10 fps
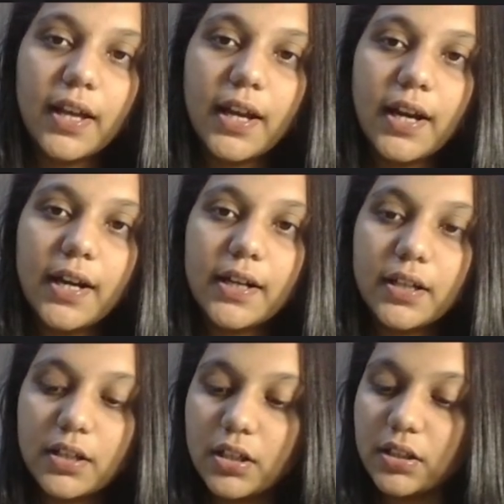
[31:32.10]

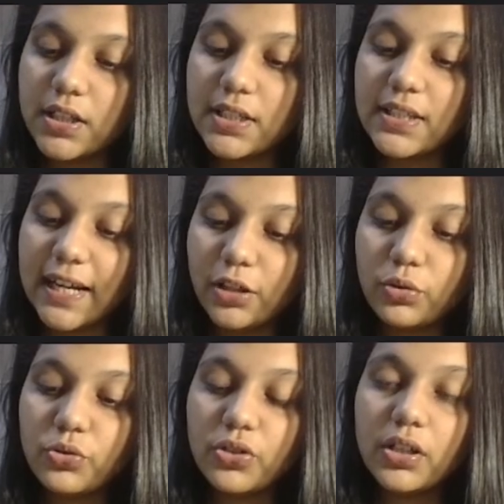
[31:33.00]
and this
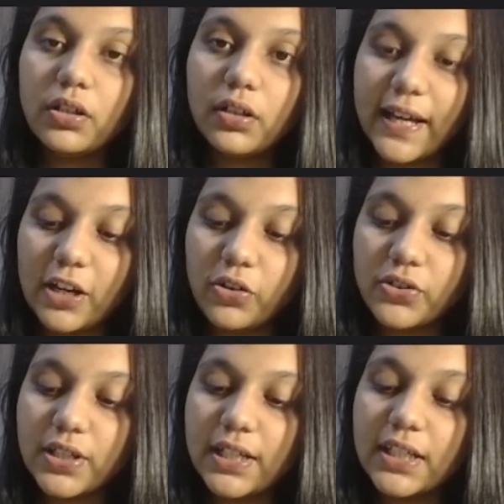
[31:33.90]
nitrogen
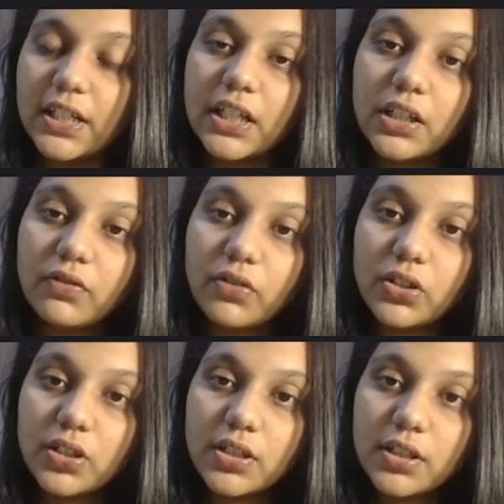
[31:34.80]
dioxide,
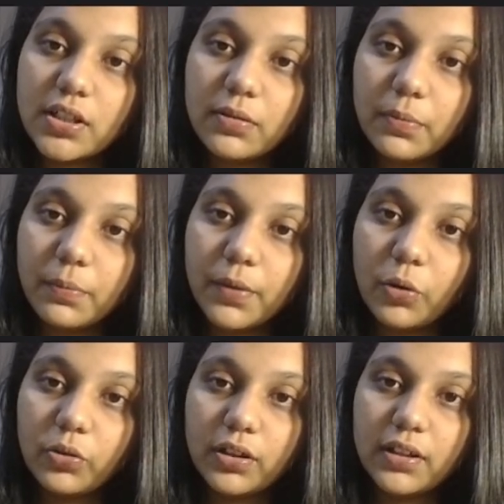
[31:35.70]
which is in a
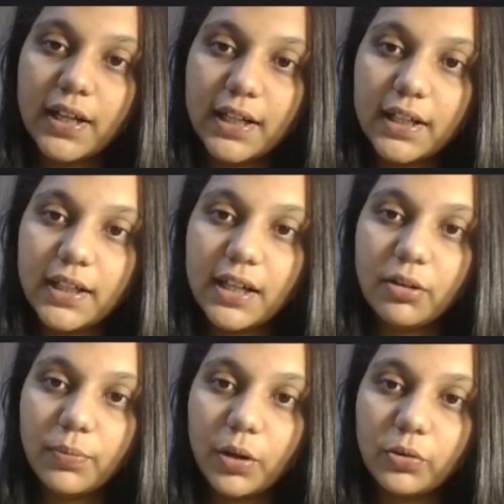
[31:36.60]
brown color. I didn't
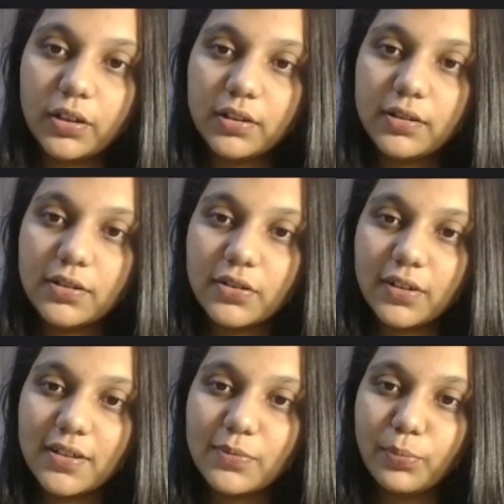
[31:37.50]
have brown color, so
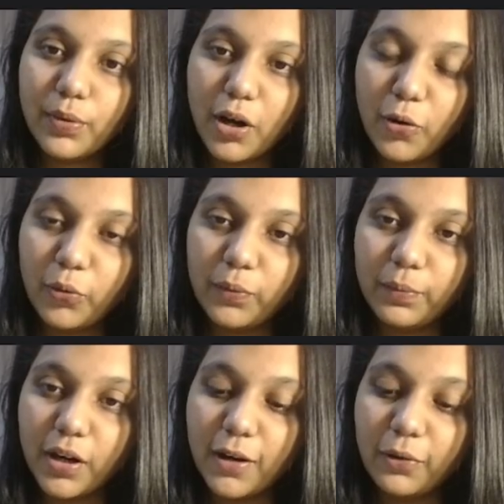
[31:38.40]
it is brown
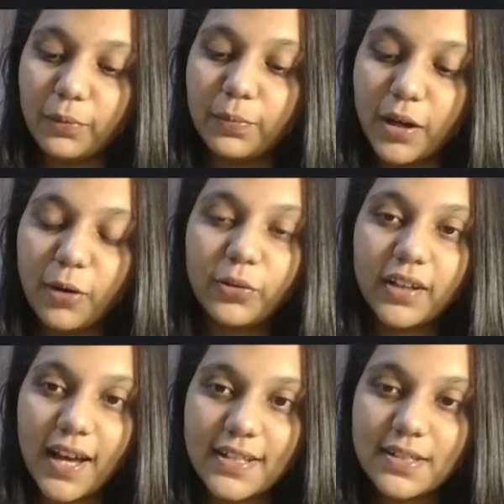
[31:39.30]

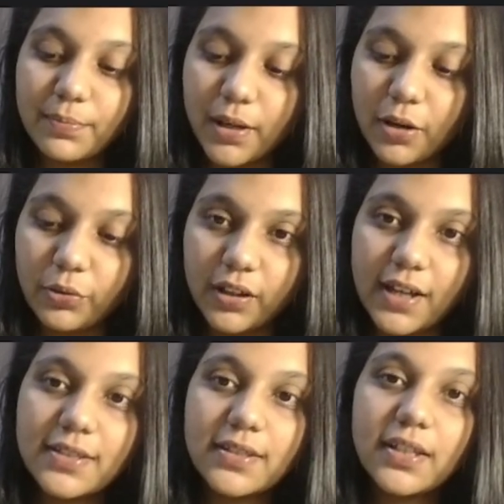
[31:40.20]
gas.
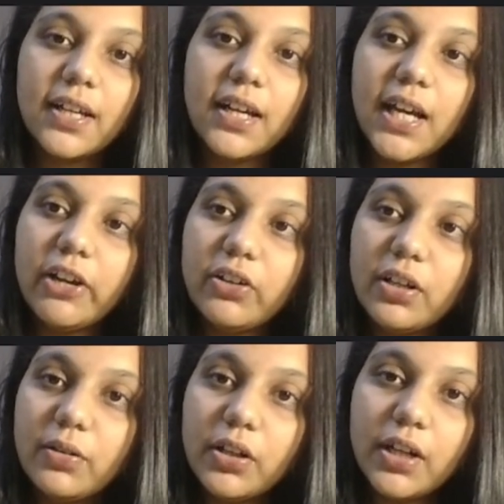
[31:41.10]

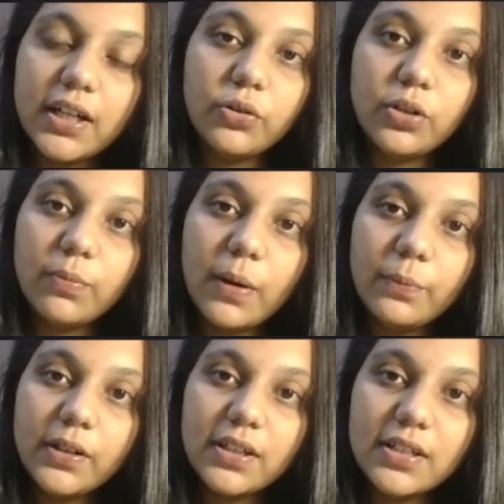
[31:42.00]
And you
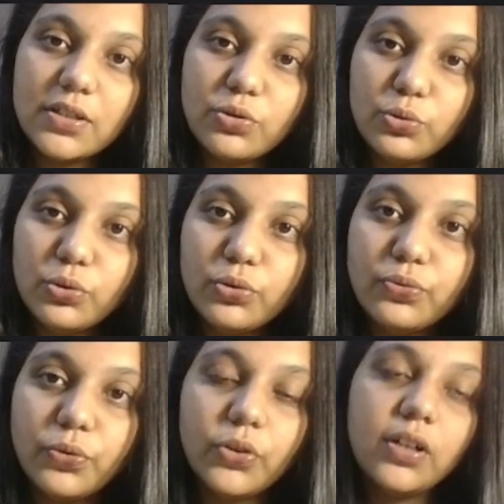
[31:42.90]
remember that is 2 to
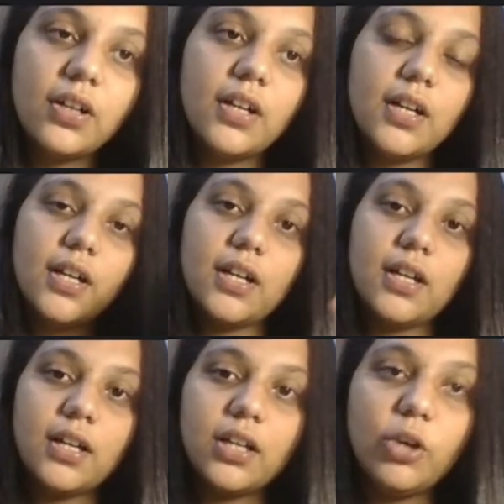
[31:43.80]
4.
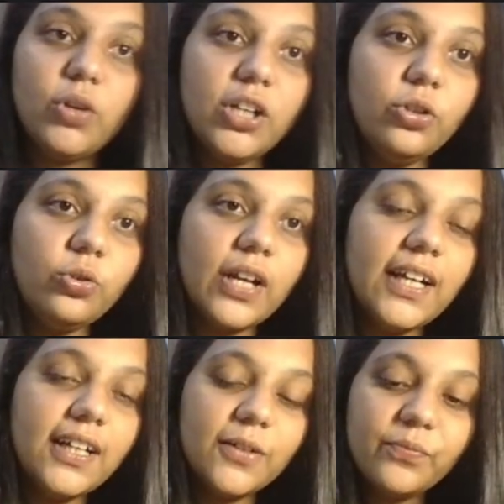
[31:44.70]
You need to
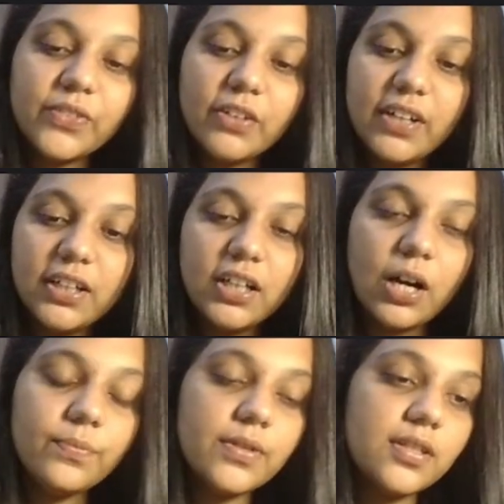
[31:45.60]
write when it
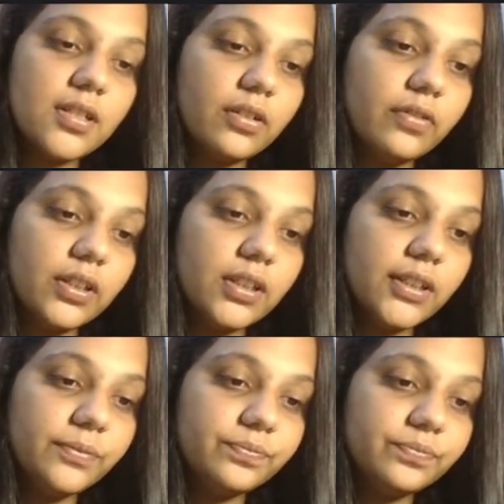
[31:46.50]
comes with the